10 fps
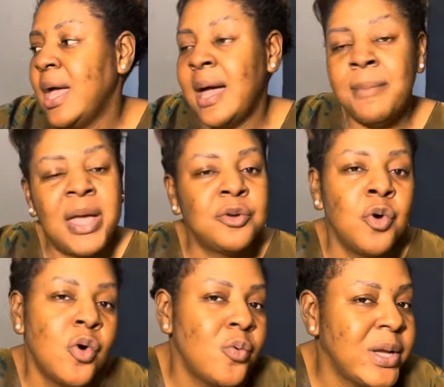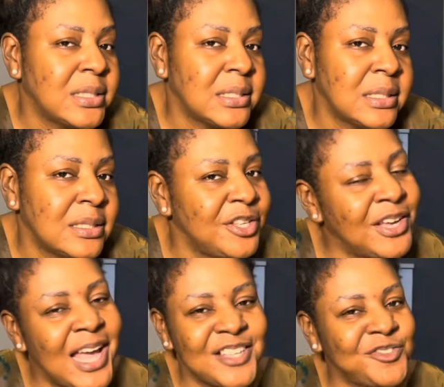and my goal weight is you
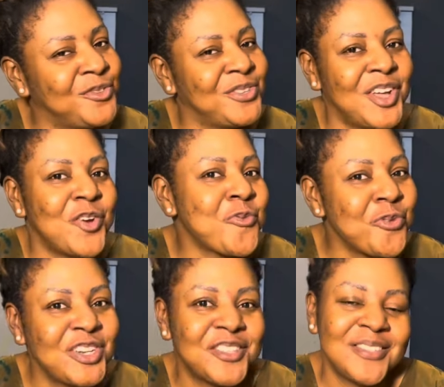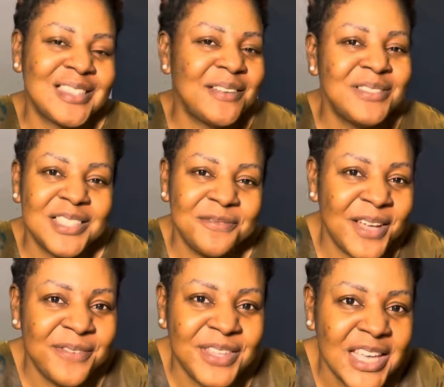guys know now road to
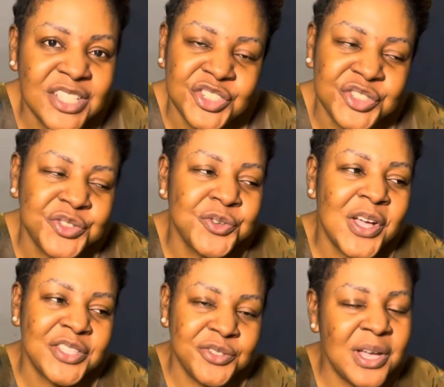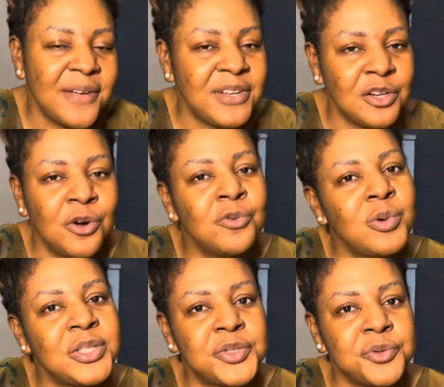75 kg so i still have a
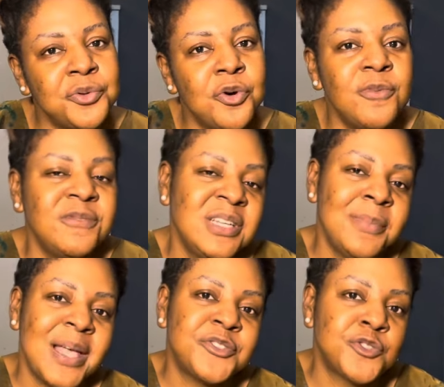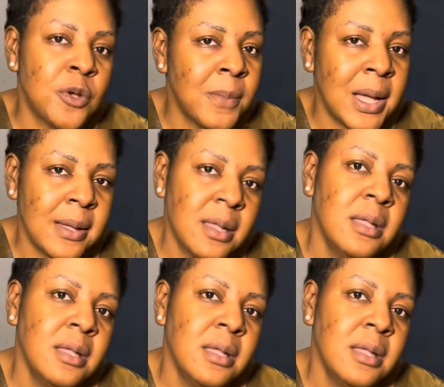long way to go hopefully by summer